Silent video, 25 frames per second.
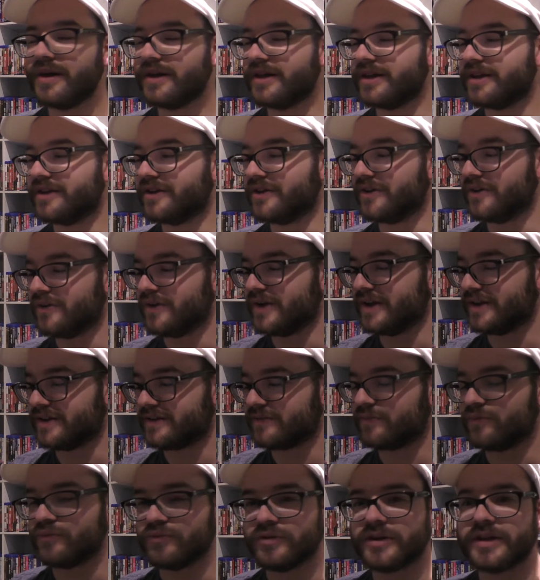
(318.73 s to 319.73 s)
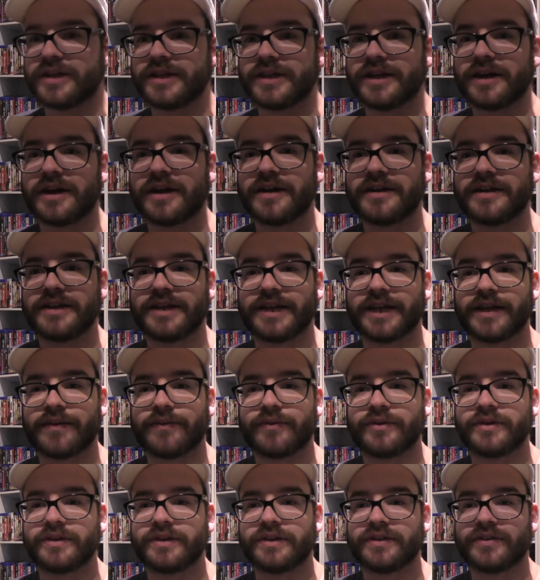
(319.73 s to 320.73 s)
You know, it's really hard to get
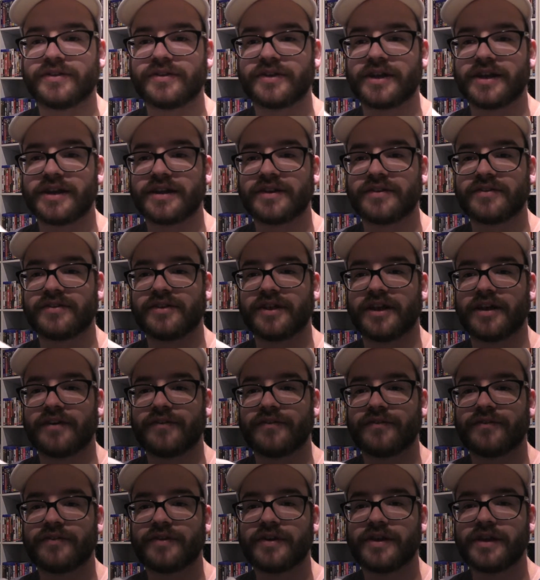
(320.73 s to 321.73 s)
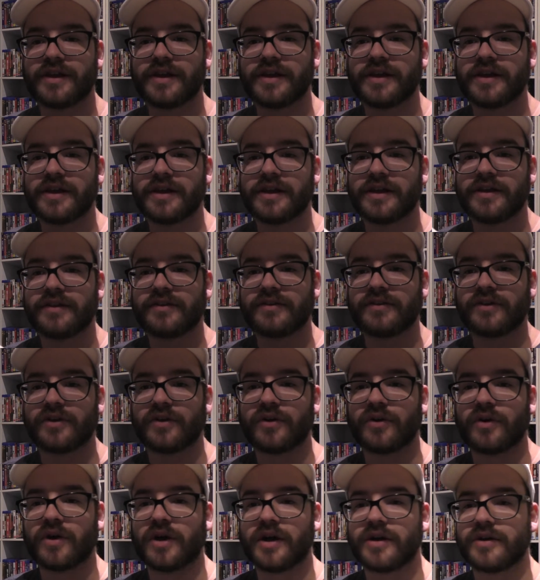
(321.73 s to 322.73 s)
rid of this kind of stuff.
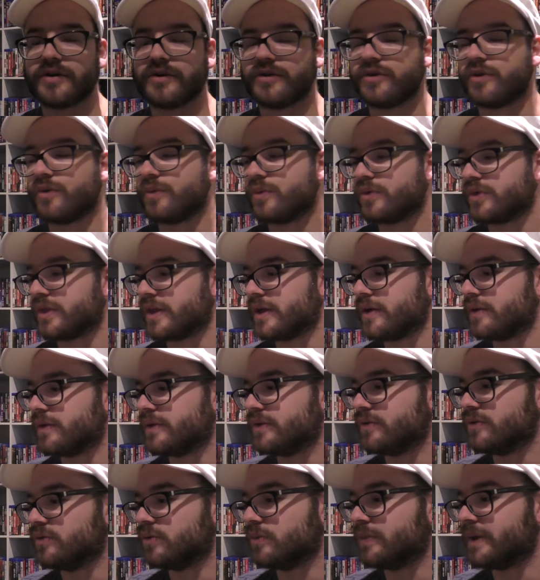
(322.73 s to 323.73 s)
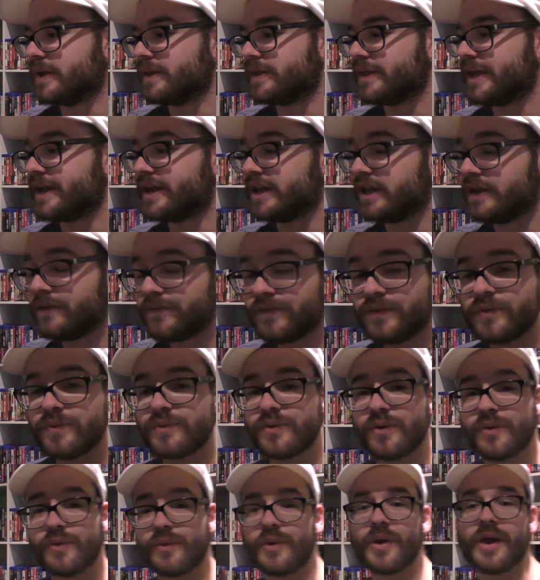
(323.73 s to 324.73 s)
So I don't know what the hell to do about that. If you
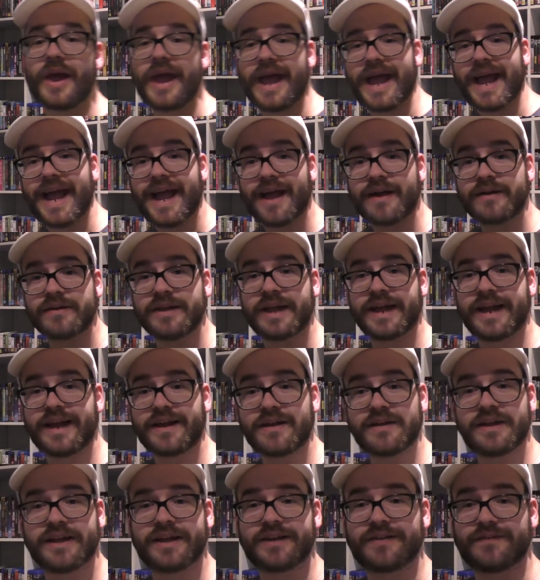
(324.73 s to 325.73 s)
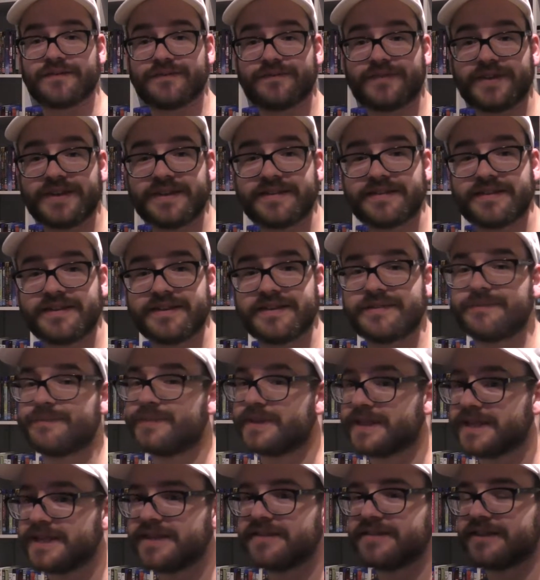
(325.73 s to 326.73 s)
know how the hell I can fix this,
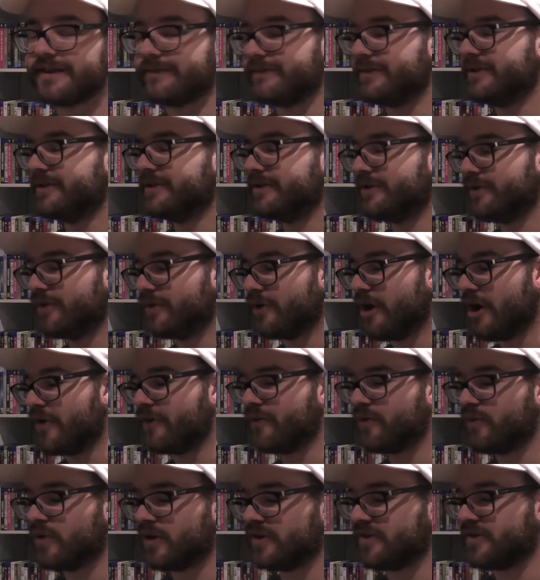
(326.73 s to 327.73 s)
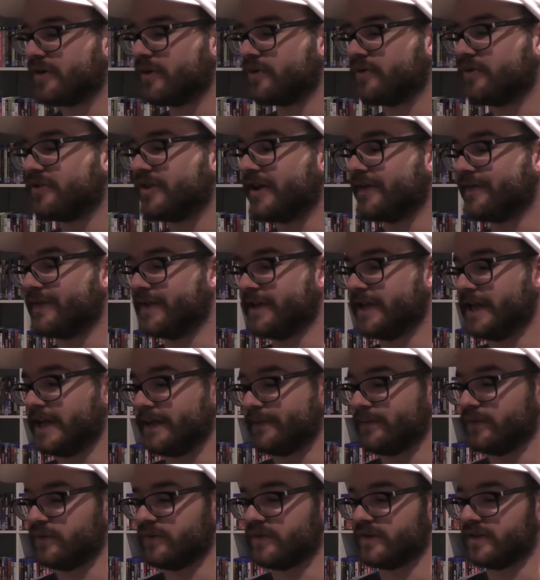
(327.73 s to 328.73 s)
please let me know. Otherwise, I'll just have to
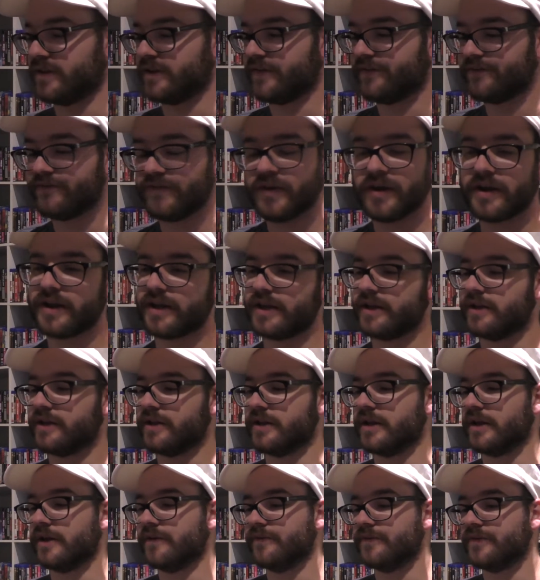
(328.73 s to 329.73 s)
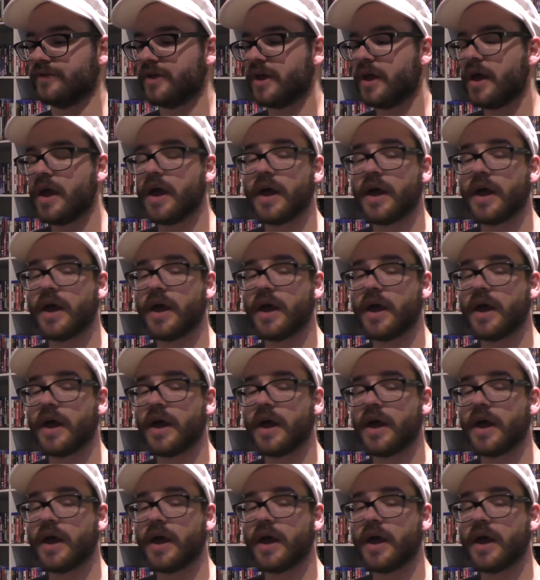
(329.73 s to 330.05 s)
keep using the fucking gloves.